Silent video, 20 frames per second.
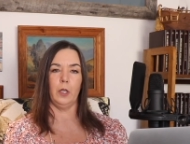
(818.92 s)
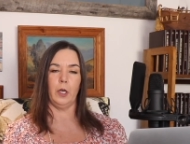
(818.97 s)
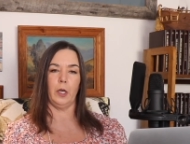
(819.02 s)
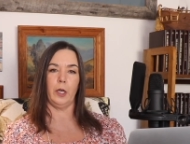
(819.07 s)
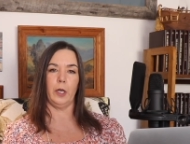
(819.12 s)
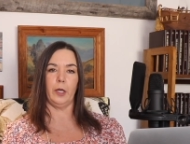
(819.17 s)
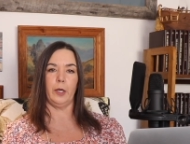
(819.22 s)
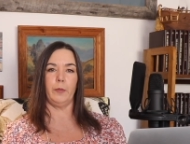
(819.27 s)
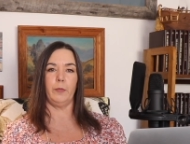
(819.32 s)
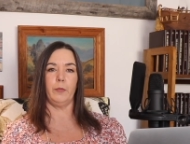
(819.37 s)

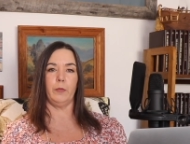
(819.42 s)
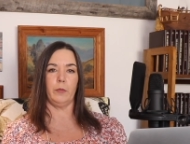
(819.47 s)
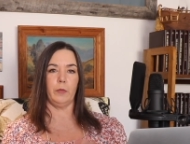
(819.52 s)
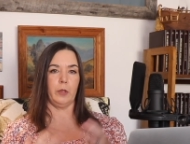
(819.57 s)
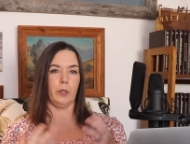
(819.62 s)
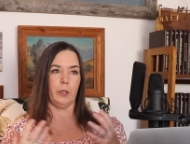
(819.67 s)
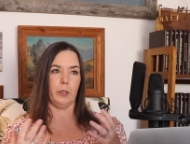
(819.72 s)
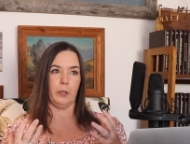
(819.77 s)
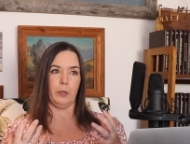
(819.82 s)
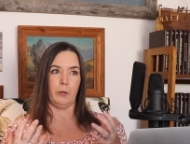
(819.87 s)
um,
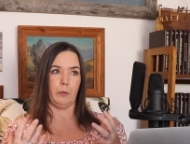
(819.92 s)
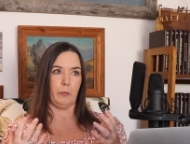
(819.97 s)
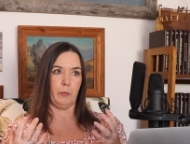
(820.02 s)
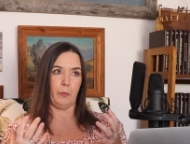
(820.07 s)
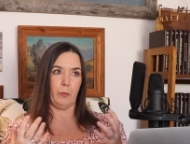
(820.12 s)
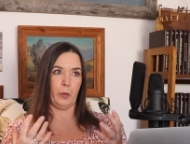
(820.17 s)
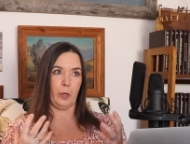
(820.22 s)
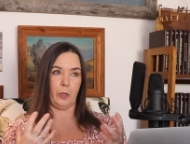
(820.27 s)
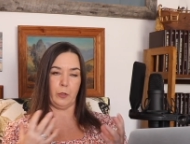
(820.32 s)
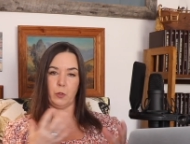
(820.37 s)
the
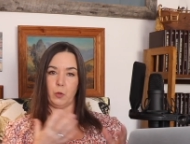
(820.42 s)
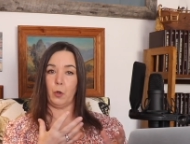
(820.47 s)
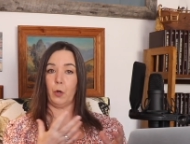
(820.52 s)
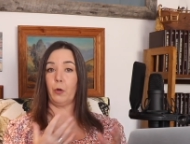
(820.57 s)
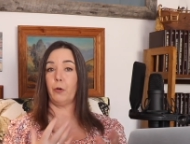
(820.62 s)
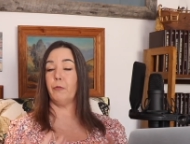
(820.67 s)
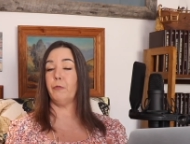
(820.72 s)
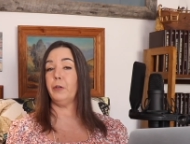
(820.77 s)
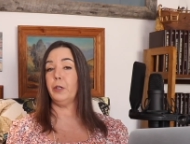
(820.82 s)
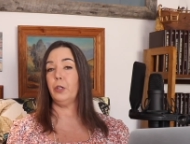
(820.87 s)

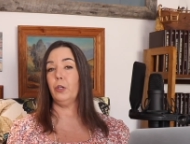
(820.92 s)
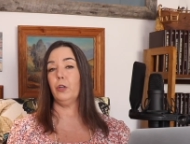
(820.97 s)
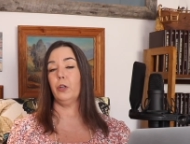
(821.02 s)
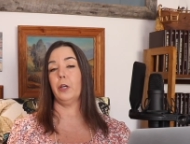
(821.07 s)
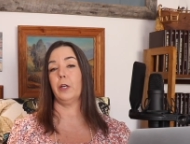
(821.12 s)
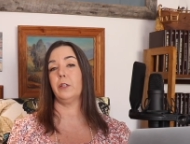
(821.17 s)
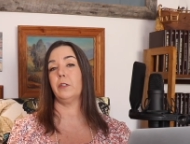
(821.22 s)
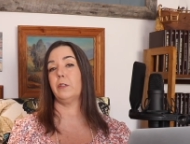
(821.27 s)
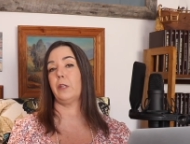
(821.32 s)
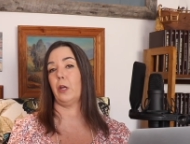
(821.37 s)
historical figure,
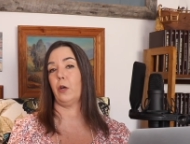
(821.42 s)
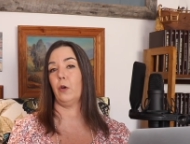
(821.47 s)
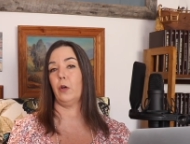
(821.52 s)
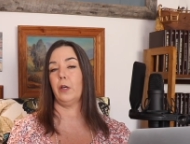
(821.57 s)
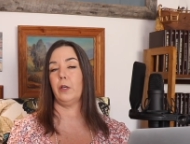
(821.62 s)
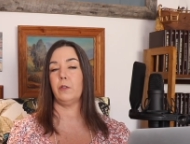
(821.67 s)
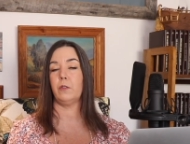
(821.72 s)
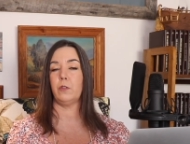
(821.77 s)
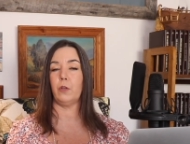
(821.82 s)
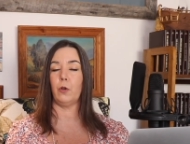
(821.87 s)

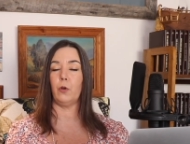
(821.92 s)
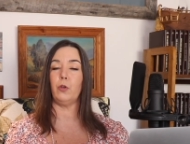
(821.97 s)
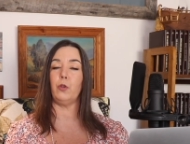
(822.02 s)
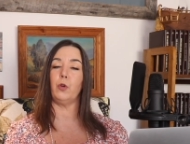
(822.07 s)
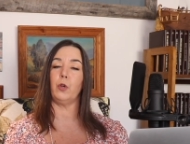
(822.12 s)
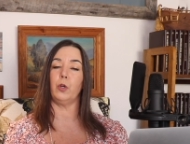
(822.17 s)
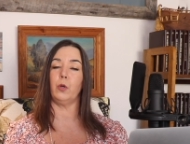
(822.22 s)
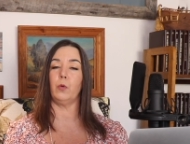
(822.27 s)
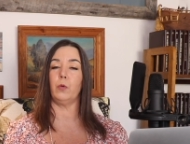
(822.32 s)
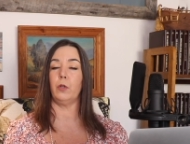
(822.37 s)
etc. So
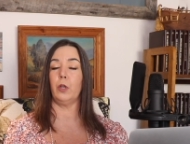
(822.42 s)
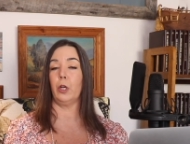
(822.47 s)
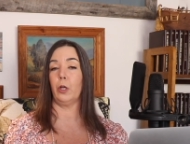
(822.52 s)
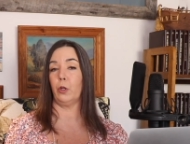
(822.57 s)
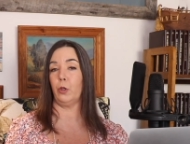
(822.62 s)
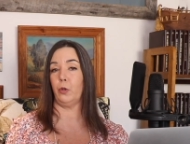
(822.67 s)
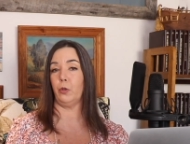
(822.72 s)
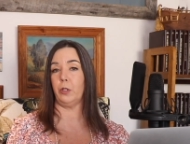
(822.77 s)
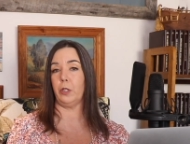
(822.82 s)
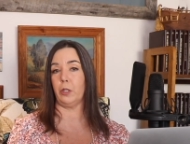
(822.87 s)
you could
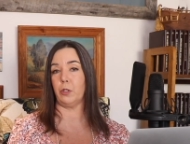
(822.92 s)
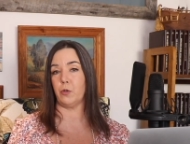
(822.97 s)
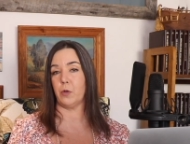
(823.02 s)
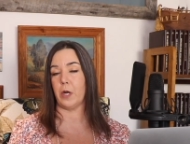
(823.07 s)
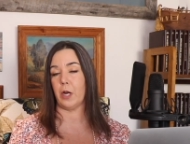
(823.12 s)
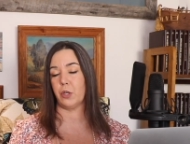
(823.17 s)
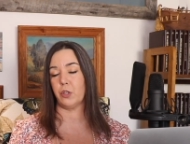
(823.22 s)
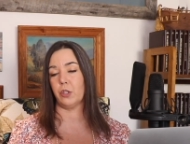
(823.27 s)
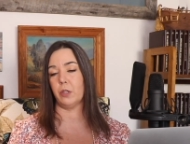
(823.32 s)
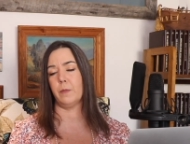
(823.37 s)
include the
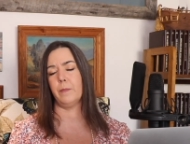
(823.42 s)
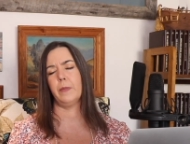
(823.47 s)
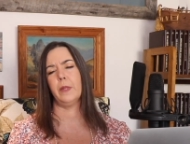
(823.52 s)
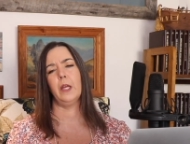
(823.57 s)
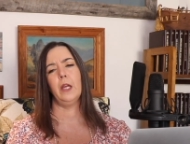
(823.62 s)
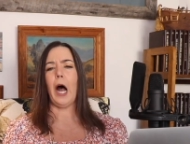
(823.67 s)
introduction.